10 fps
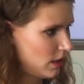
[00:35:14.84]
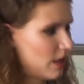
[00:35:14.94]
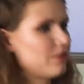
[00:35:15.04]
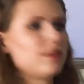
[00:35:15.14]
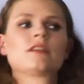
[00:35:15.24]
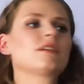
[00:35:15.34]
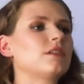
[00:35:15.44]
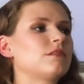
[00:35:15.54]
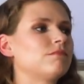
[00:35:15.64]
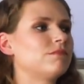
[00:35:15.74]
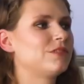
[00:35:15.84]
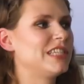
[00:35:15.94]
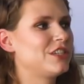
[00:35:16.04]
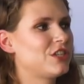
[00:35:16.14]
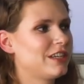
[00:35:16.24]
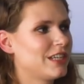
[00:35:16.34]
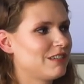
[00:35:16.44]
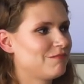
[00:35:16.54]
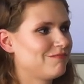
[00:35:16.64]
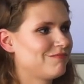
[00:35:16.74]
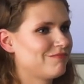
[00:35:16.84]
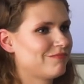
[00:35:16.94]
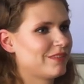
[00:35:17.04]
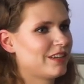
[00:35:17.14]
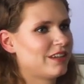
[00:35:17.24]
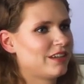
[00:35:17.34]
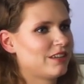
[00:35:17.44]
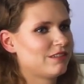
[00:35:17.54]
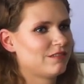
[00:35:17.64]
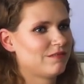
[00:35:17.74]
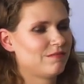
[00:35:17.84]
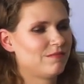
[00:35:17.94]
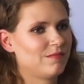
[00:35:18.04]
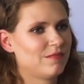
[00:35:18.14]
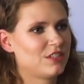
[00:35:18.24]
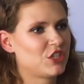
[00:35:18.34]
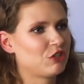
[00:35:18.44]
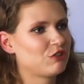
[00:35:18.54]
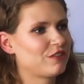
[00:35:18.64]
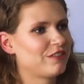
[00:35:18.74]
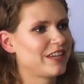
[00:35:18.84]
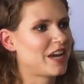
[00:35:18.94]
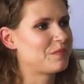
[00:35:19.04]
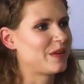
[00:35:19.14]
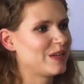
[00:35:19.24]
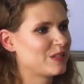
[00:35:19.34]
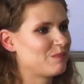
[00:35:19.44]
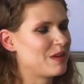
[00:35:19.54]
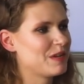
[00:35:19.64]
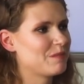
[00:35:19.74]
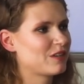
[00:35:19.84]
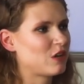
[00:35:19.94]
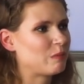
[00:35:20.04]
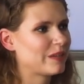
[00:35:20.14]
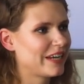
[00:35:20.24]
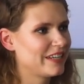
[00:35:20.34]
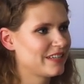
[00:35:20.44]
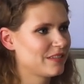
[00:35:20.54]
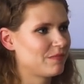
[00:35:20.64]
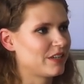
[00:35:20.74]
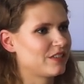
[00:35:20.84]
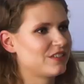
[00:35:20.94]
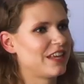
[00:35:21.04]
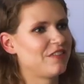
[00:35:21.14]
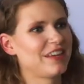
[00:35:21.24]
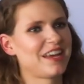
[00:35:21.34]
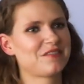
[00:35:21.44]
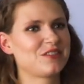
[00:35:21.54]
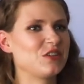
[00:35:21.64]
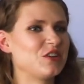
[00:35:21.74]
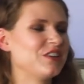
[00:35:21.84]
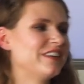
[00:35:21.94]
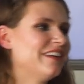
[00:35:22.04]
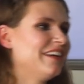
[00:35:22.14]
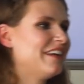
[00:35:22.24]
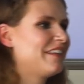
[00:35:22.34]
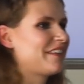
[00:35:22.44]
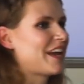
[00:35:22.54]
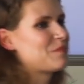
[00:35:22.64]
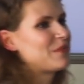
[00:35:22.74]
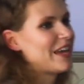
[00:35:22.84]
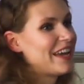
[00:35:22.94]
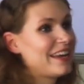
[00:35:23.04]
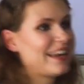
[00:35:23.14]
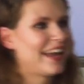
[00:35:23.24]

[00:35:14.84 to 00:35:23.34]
I think teaching uh, children the IPA is maybe a bit complicated because then they have to learn the IPA